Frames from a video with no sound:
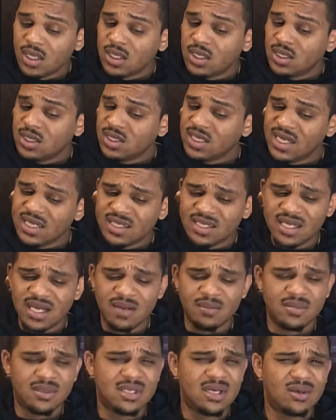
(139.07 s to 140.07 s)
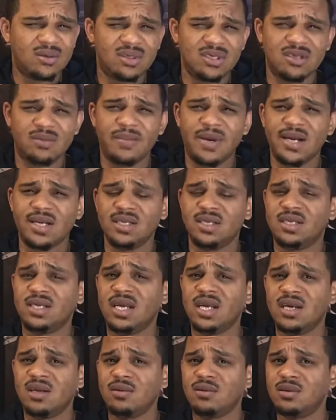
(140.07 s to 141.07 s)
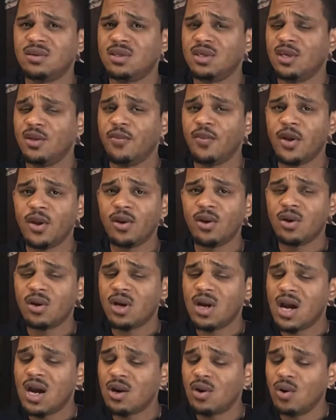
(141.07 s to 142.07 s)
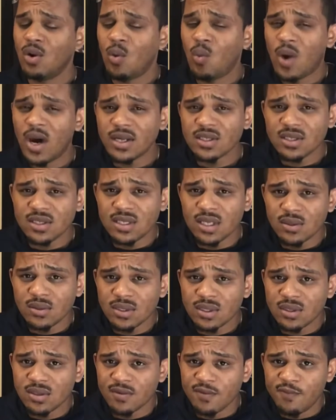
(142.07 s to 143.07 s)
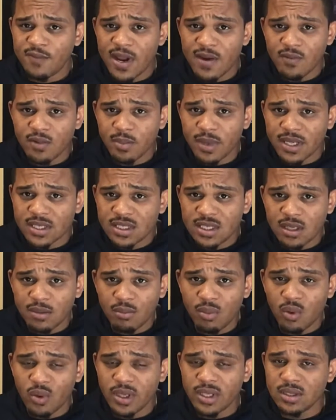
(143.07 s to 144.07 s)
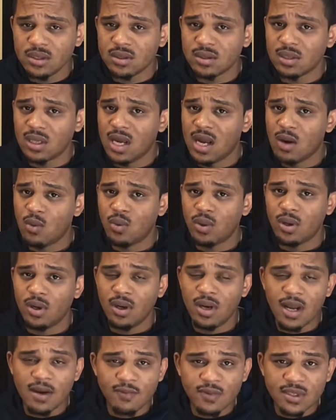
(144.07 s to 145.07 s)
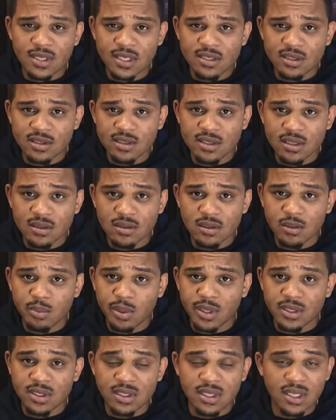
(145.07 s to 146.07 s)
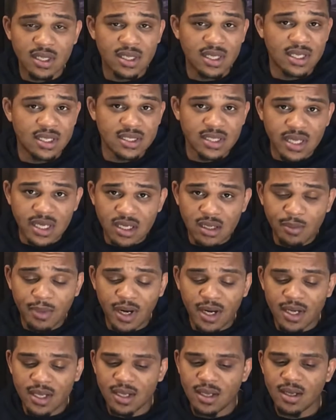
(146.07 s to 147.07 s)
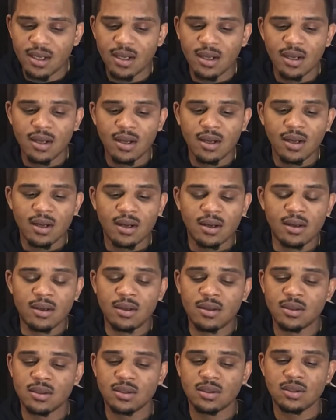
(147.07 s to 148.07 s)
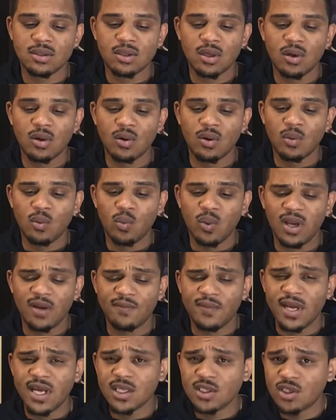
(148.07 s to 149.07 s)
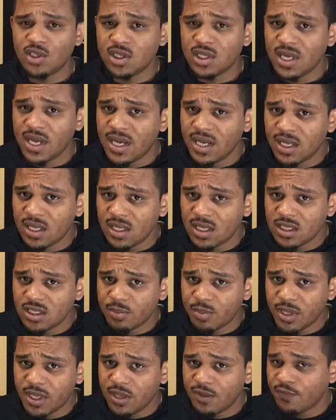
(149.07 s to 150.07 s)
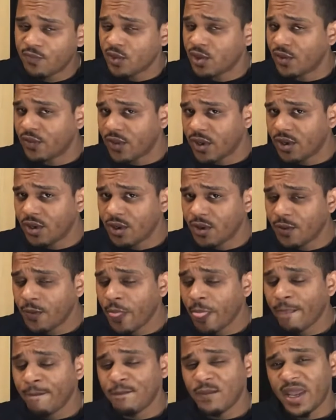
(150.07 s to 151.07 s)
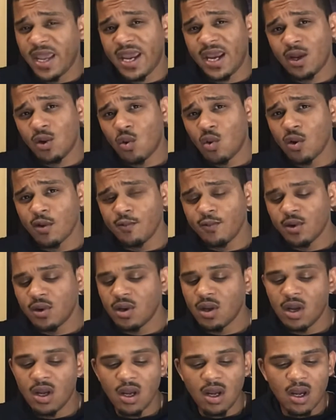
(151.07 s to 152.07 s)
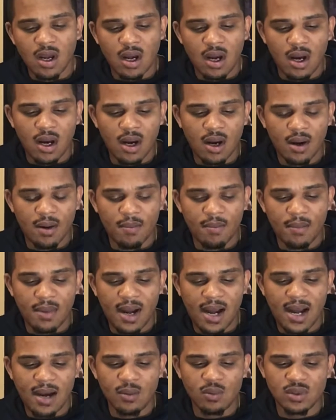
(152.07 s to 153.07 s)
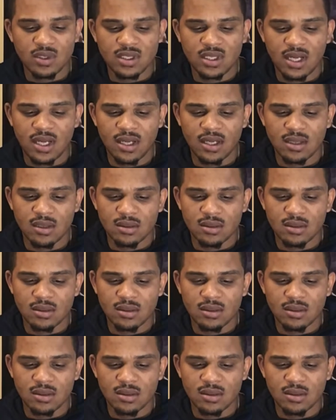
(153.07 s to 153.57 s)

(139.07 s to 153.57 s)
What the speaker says: Next game, Celtics -10 to the Thunder. I don't know why the Celtics are favored by 10 points. I would never take the Celtics plus 10 against anybody. So if SGA is playing for the Thunder and Horford, I would take